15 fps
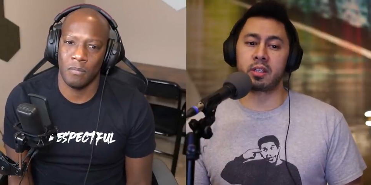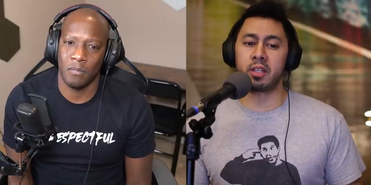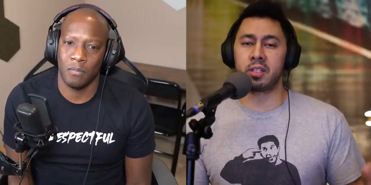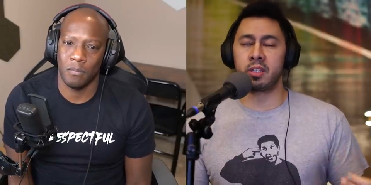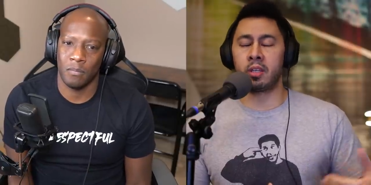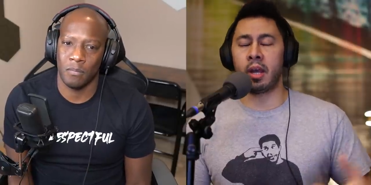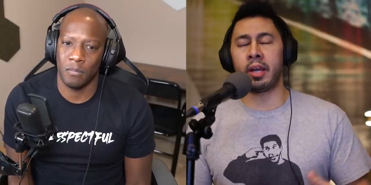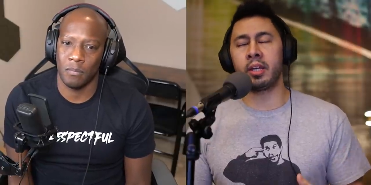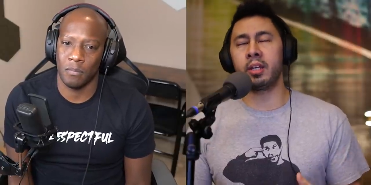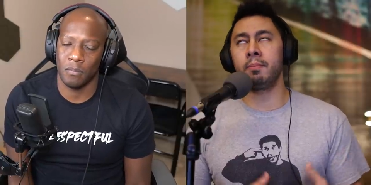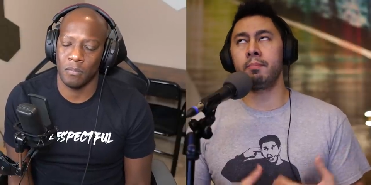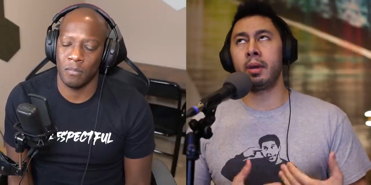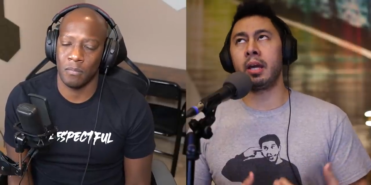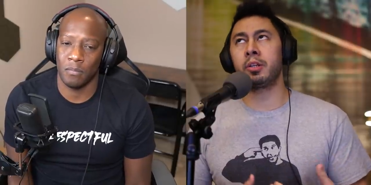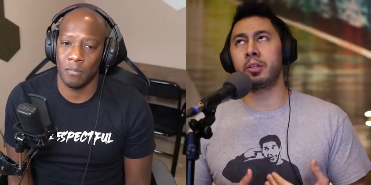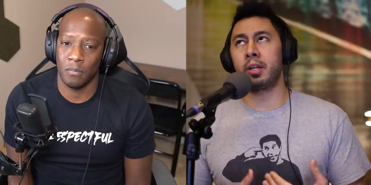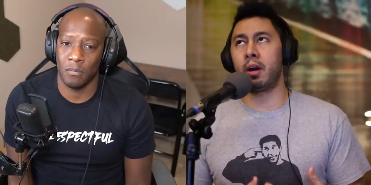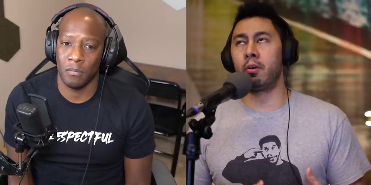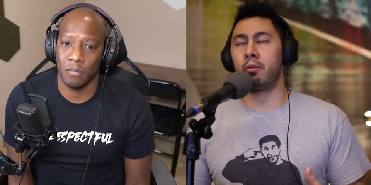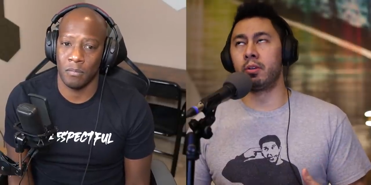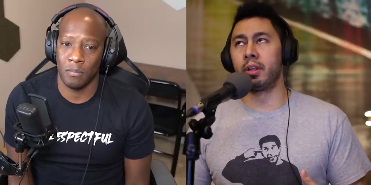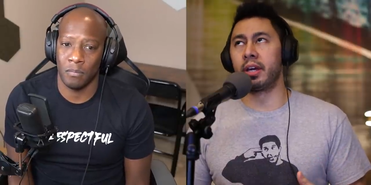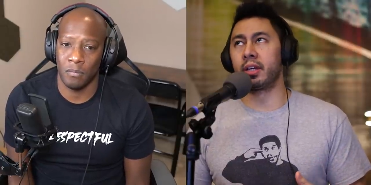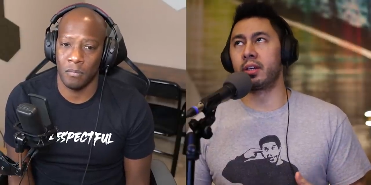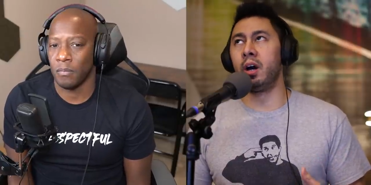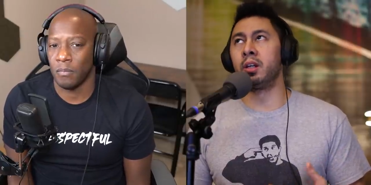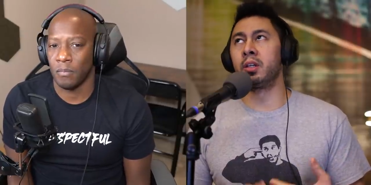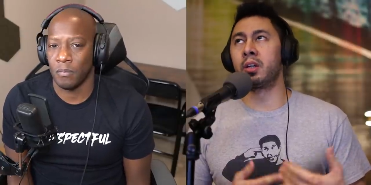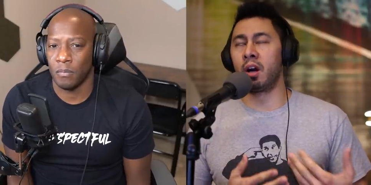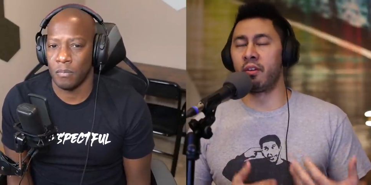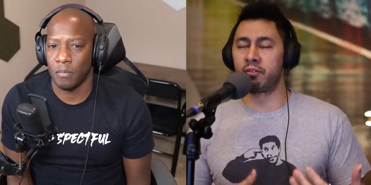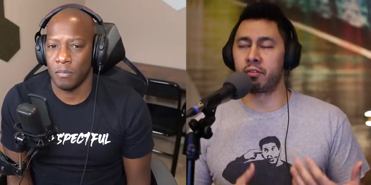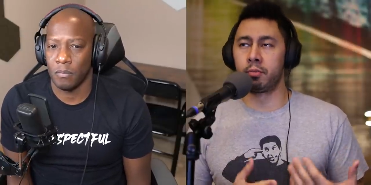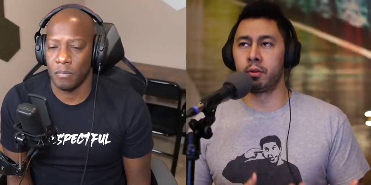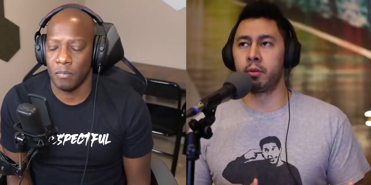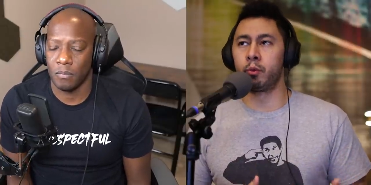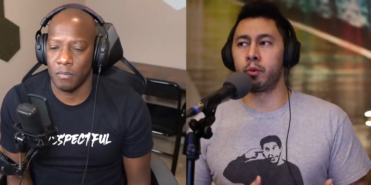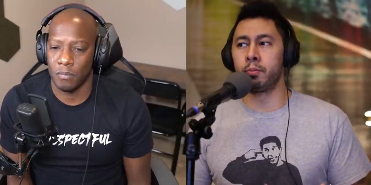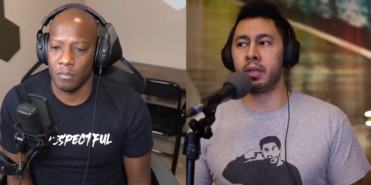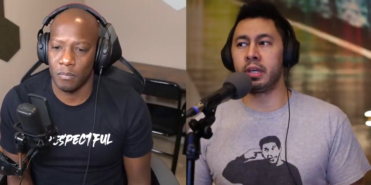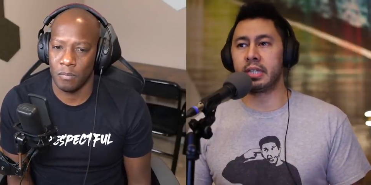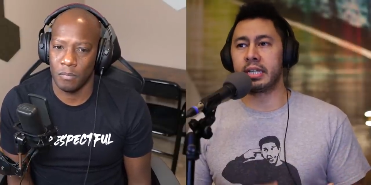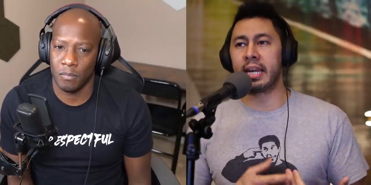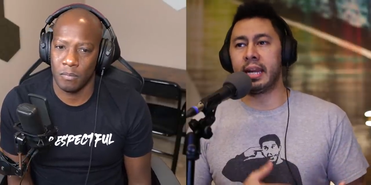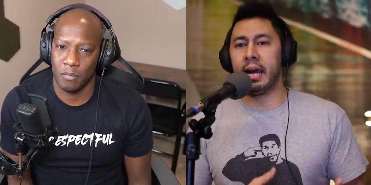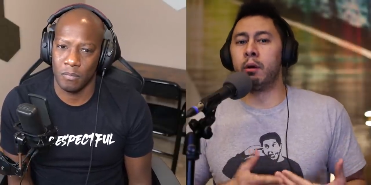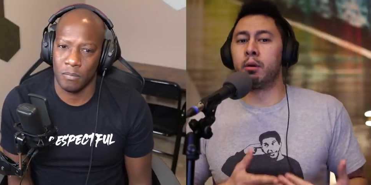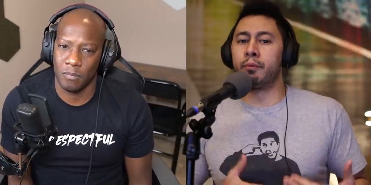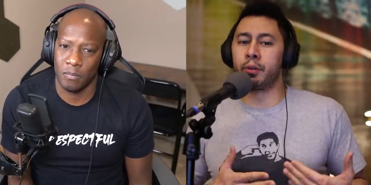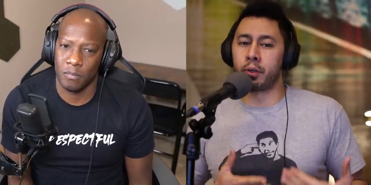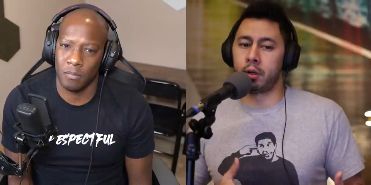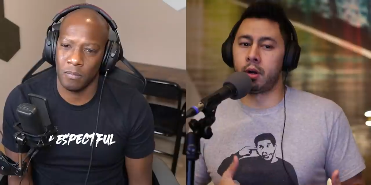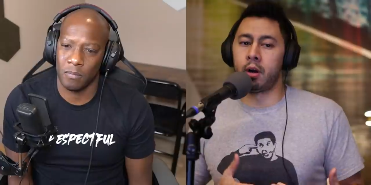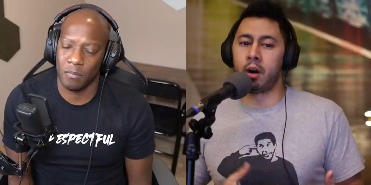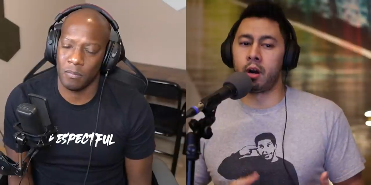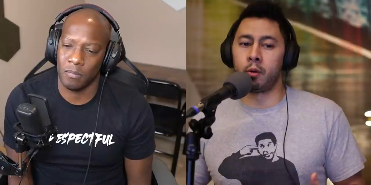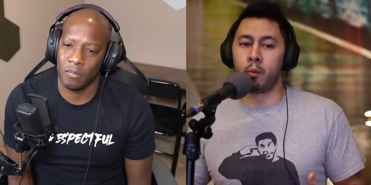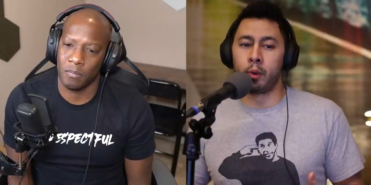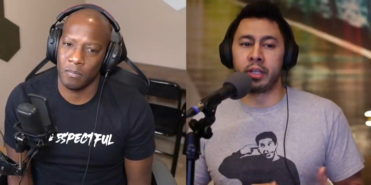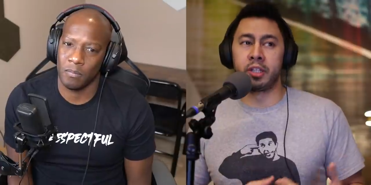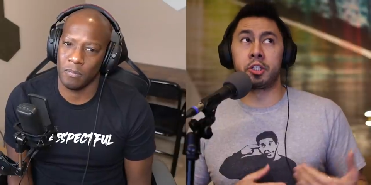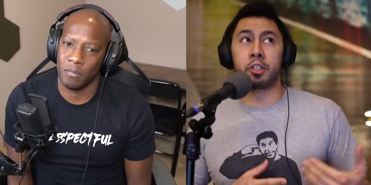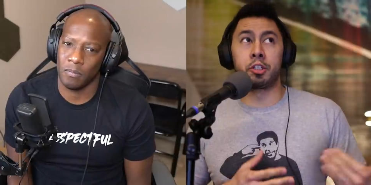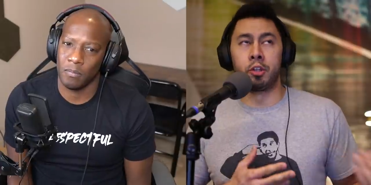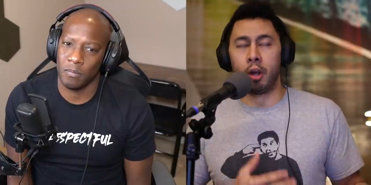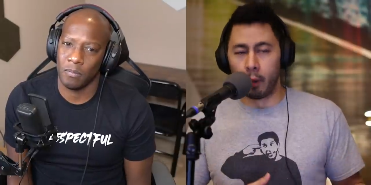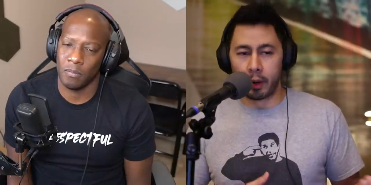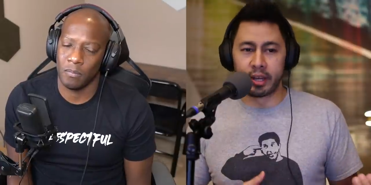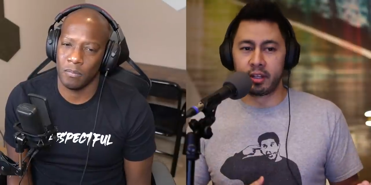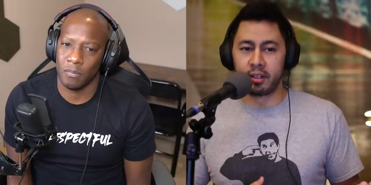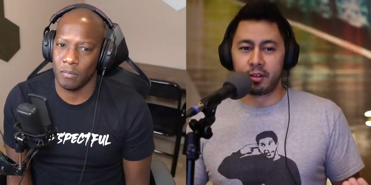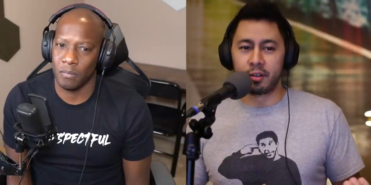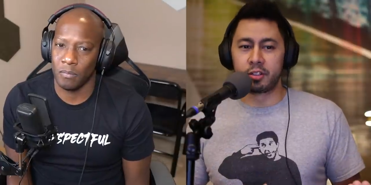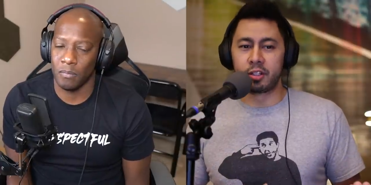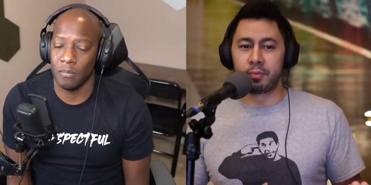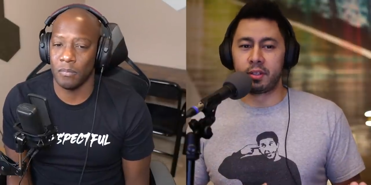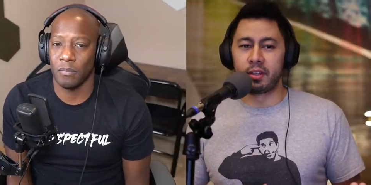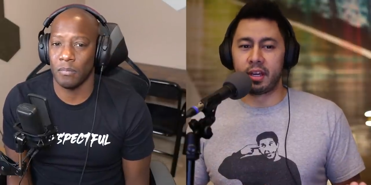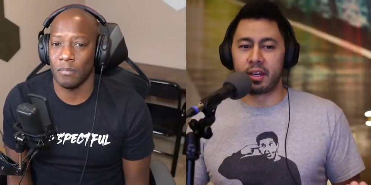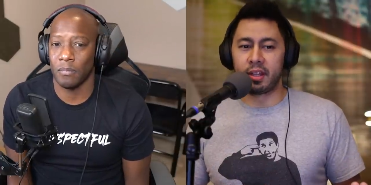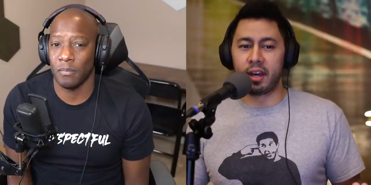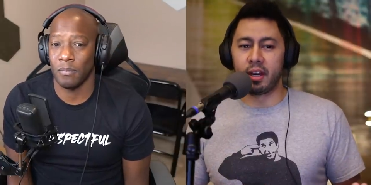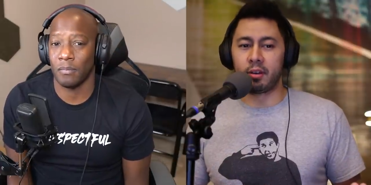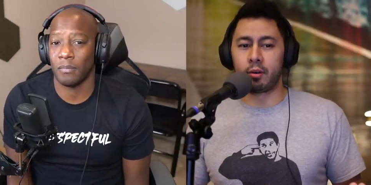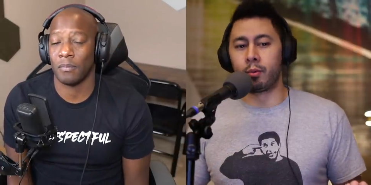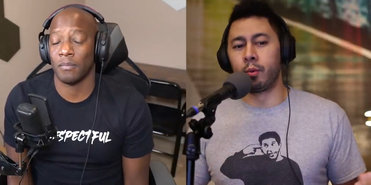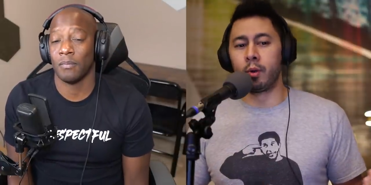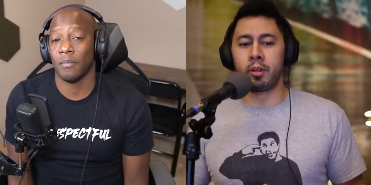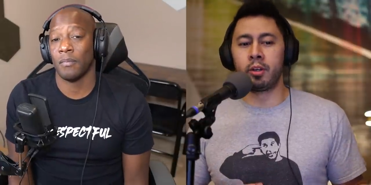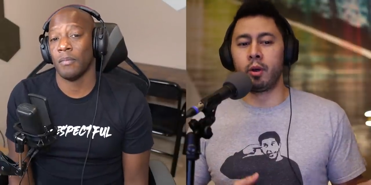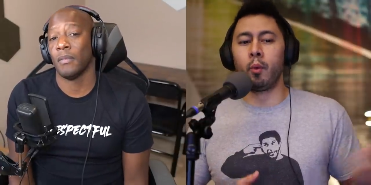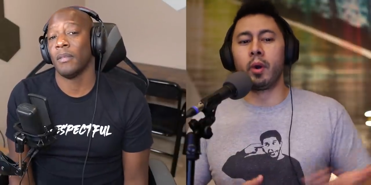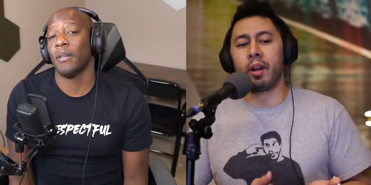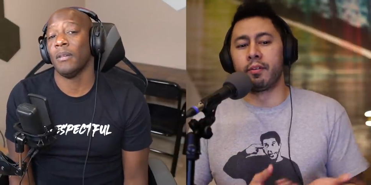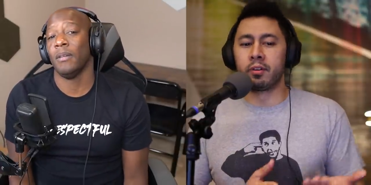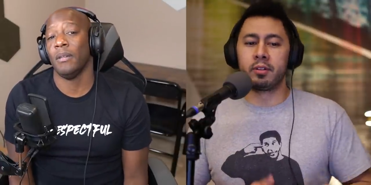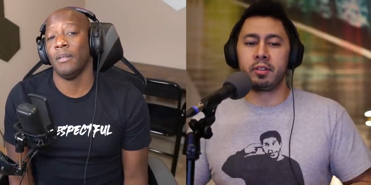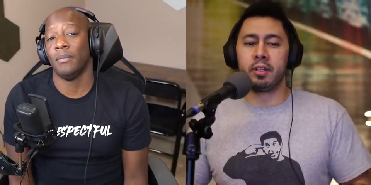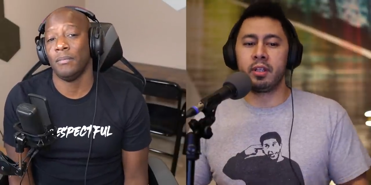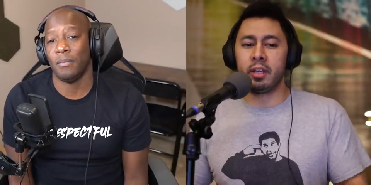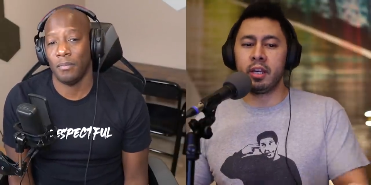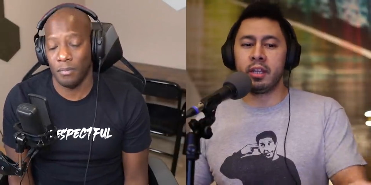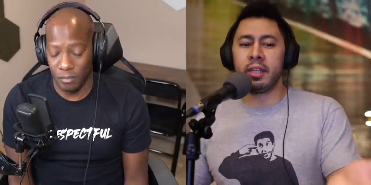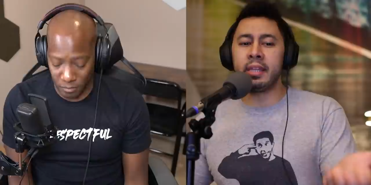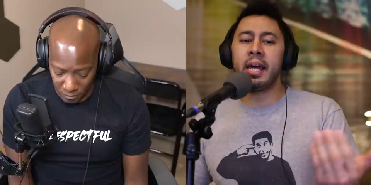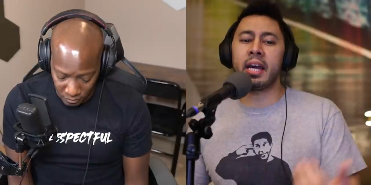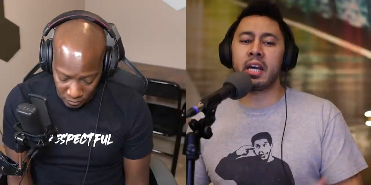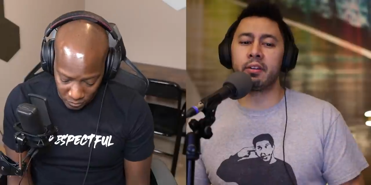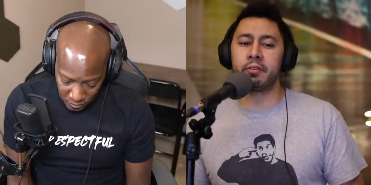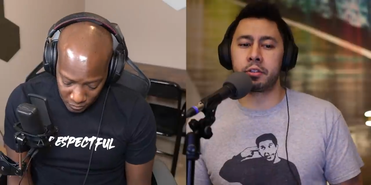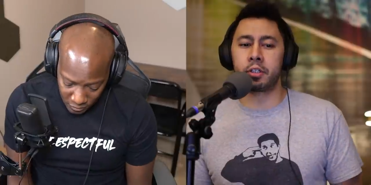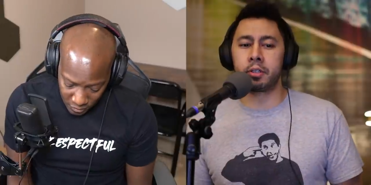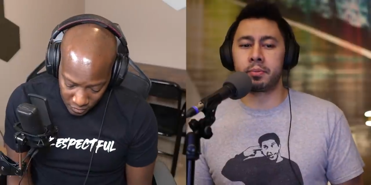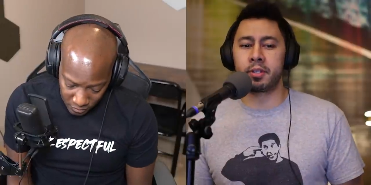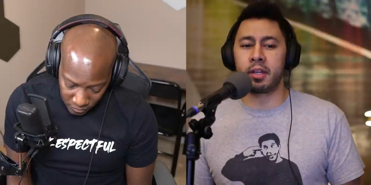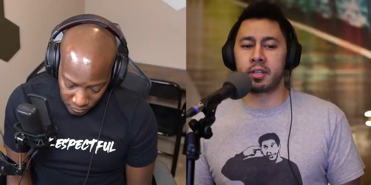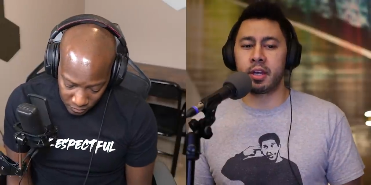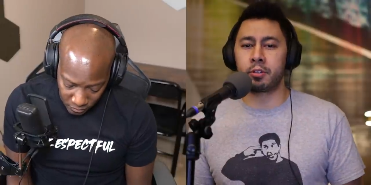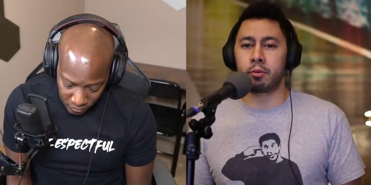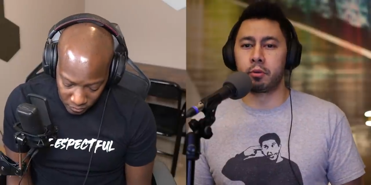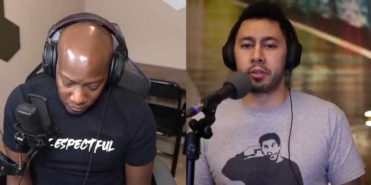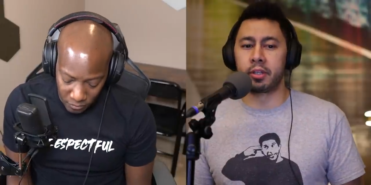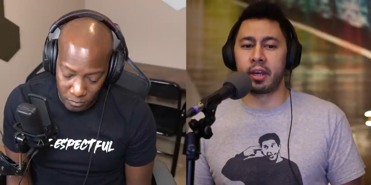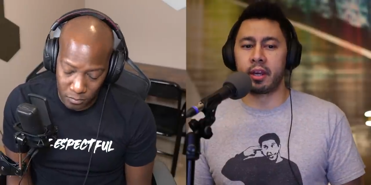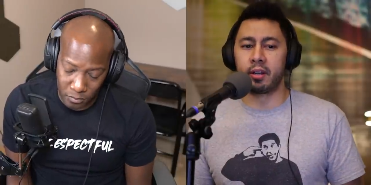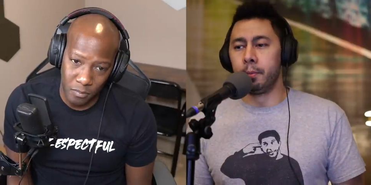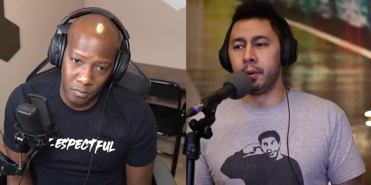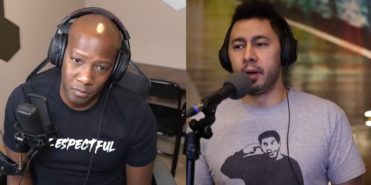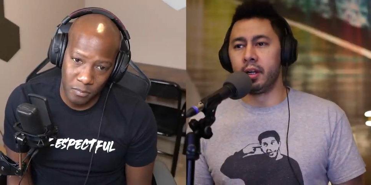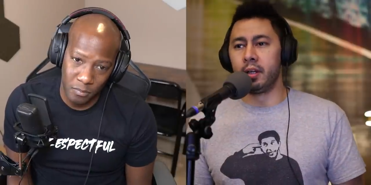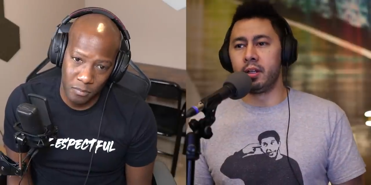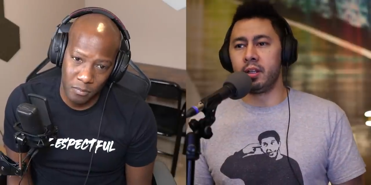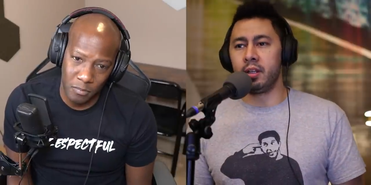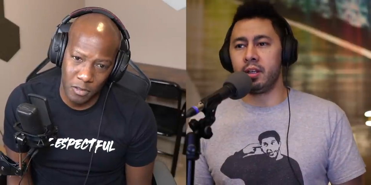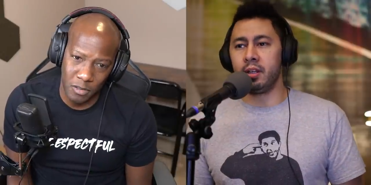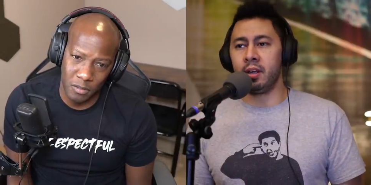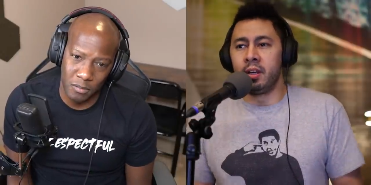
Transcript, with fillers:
Speaker 1: because I can imagine how like uncomfortable it would be to get out of your car when it's snowing or something mm-hmm. like that, or you know whatever. In that kind of a circumstance, I totally get it. But yeah.